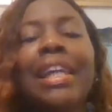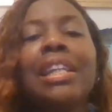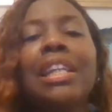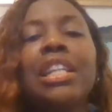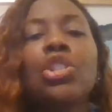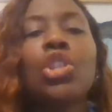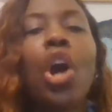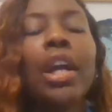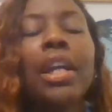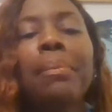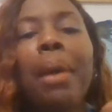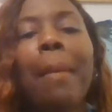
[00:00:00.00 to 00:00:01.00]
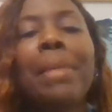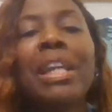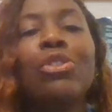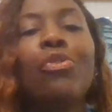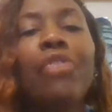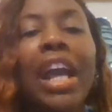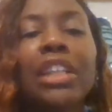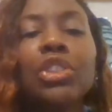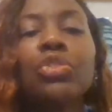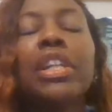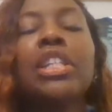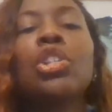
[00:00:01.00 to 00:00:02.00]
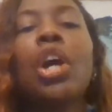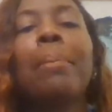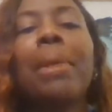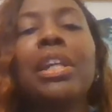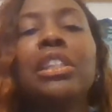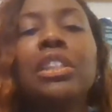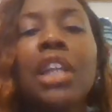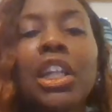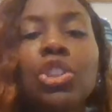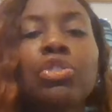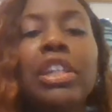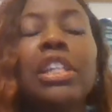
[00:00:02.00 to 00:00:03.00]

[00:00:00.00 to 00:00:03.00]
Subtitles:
And he's talking about manufacturing, he's talking about industry,